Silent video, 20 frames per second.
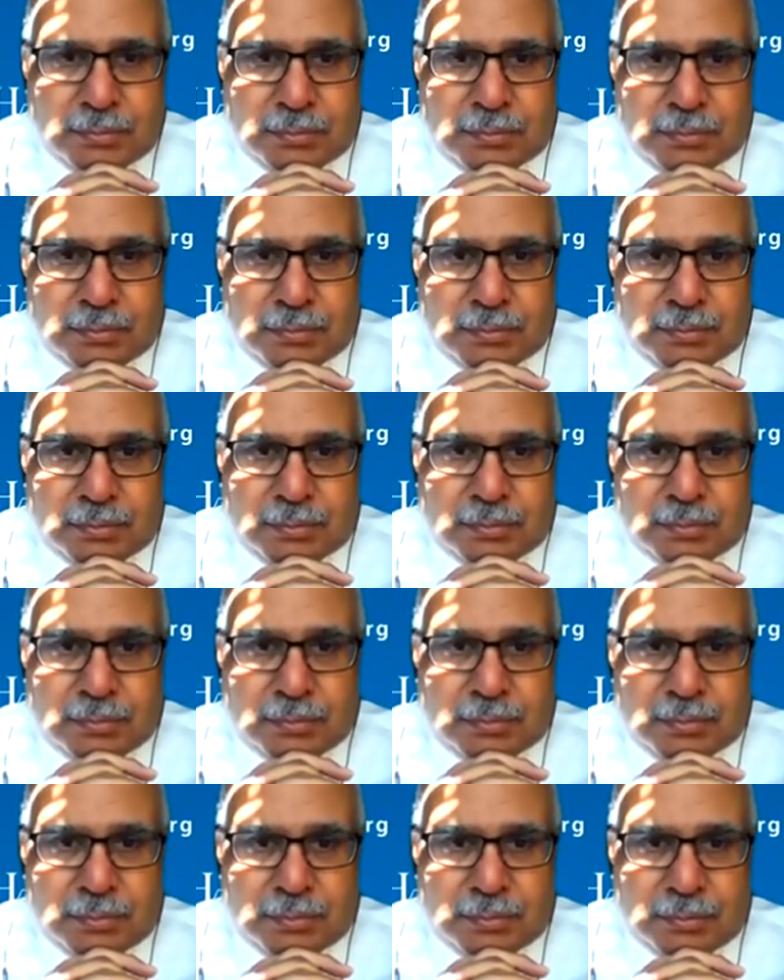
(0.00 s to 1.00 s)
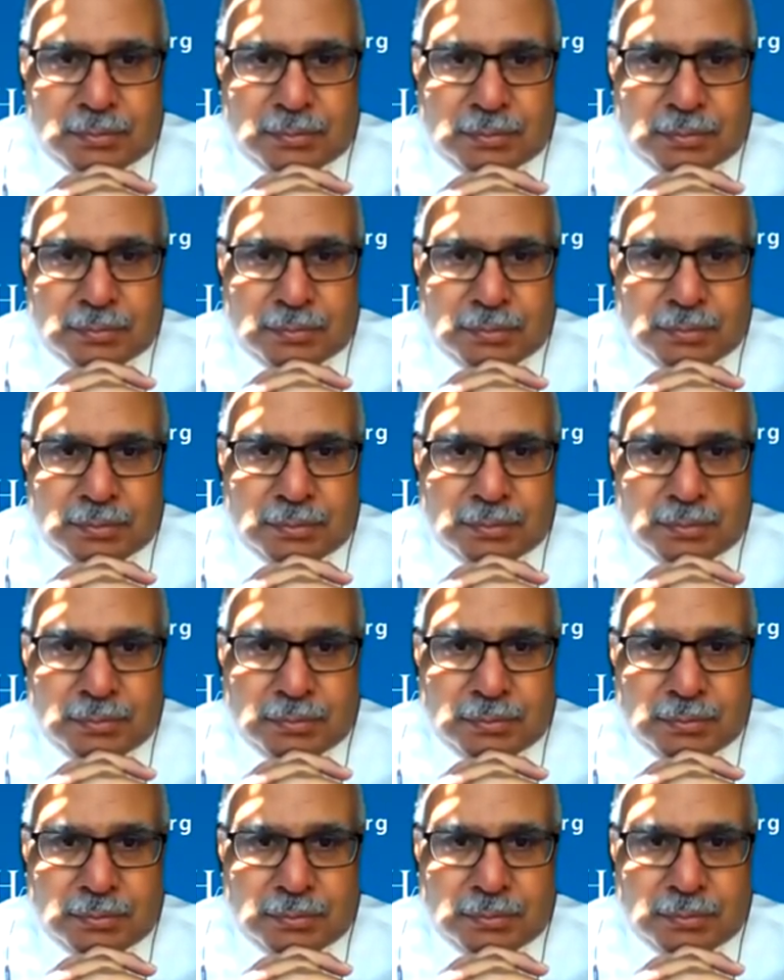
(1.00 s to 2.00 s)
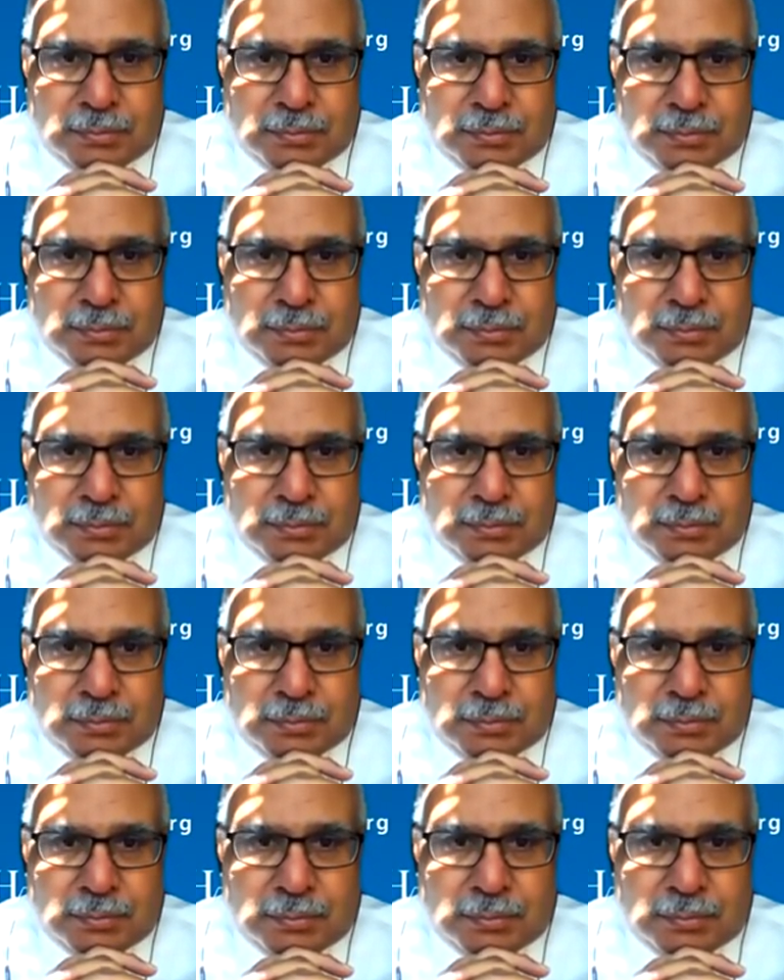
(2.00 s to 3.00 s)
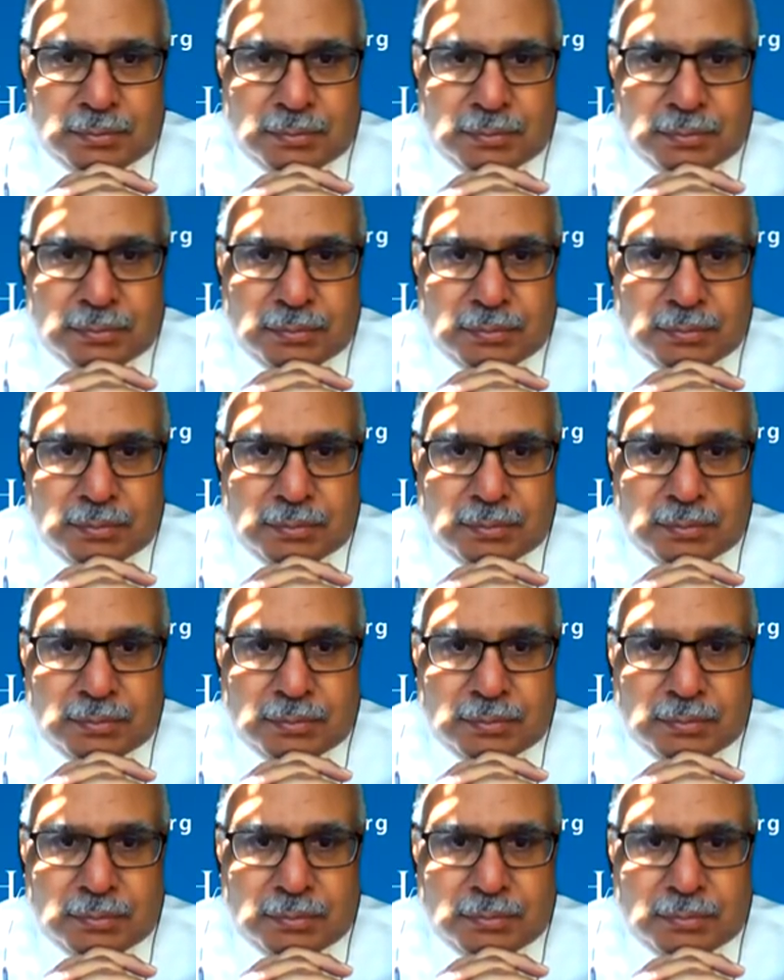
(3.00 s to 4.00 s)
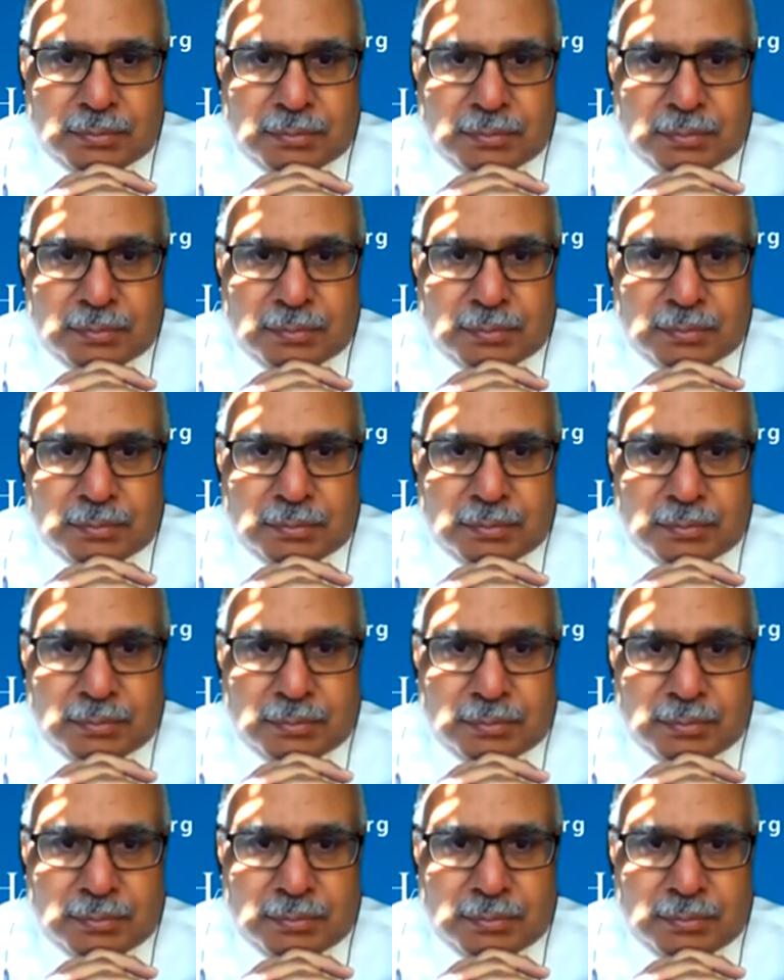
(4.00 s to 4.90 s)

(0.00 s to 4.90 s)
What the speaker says: No words are spoken by the person on screen.